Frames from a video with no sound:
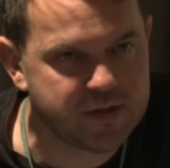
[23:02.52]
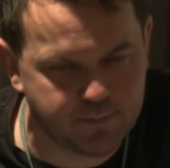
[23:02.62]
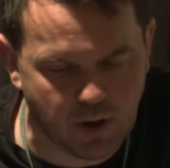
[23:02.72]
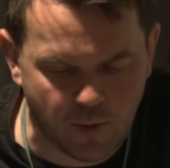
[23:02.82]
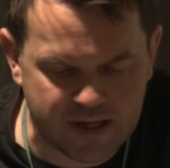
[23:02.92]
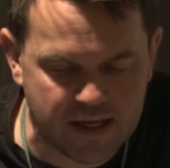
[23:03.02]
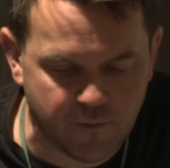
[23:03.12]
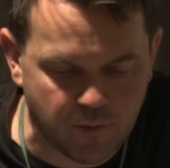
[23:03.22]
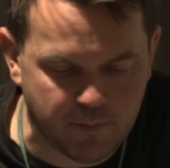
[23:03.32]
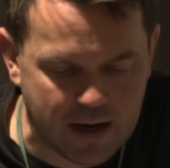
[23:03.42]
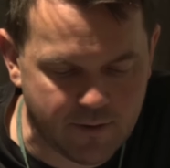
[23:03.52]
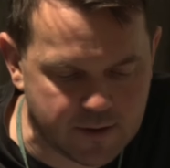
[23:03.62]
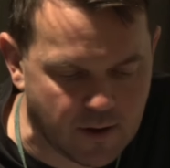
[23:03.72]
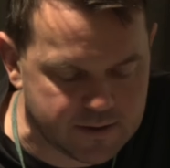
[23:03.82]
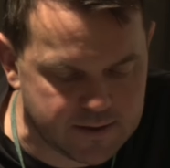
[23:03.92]
is blowing in from
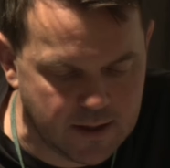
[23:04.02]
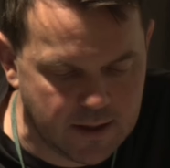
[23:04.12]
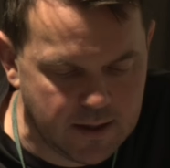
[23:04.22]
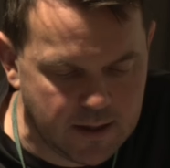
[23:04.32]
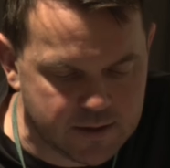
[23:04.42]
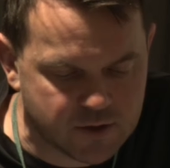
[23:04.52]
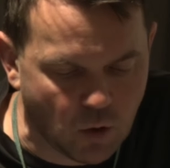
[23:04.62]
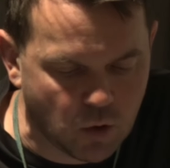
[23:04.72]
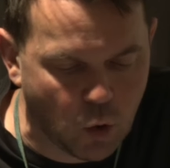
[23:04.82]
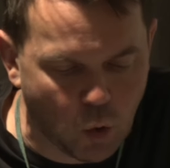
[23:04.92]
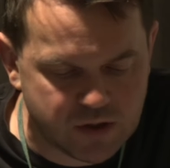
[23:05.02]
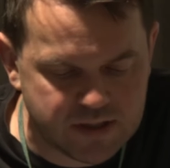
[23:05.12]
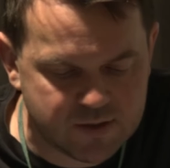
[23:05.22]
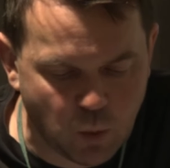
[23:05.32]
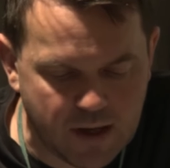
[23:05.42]
paradise. It has got caught in
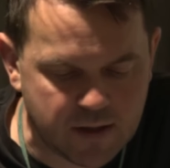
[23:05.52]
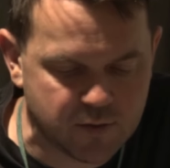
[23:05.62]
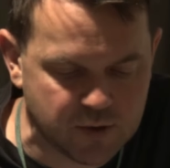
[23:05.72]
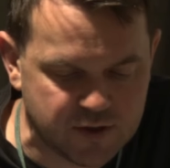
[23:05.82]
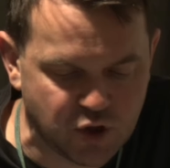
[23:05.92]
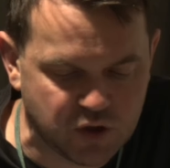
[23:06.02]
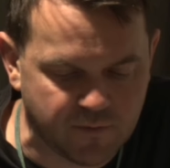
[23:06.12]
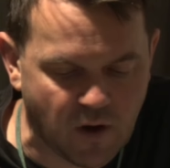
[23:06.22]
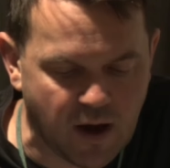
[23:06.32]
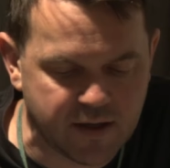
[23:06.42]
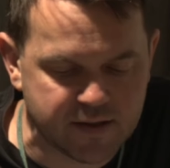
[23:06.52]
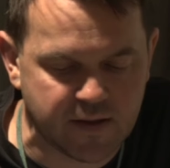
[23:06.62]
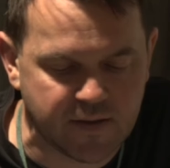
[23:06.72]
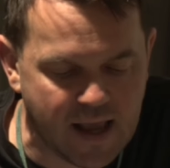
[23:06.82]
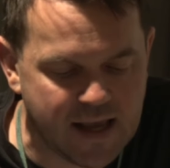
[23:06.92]
his wings with such a violence
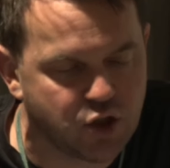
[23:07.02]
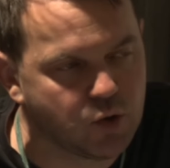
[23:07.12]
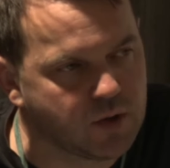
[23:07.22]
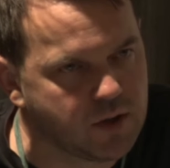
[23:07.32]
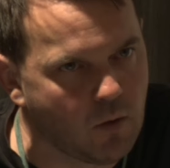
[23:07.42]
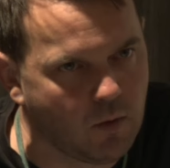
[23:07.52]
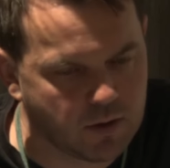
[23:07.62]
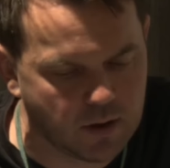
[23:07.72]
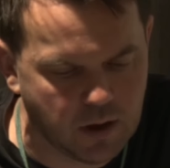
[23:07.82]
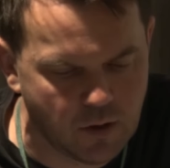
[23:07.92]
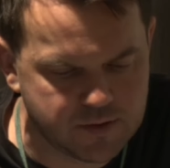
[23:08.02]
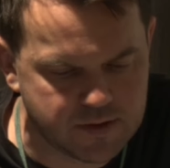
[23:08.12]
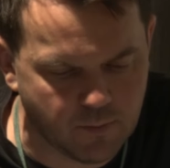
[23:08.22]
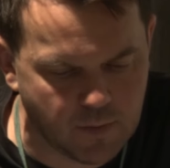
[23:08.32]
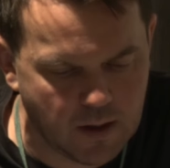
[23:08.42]
that the angel can no longer close them.